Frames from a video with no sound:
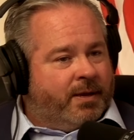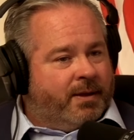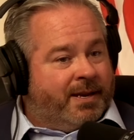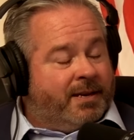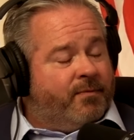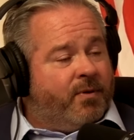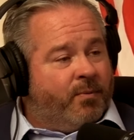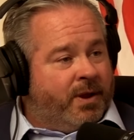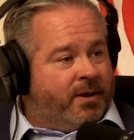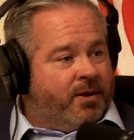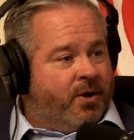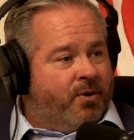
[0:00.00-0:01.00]
a different way
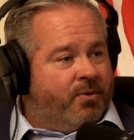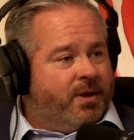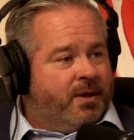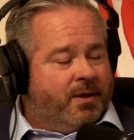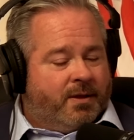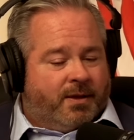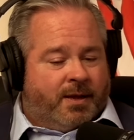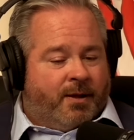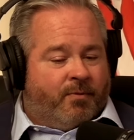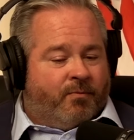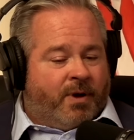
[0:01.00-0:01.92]
to go uh,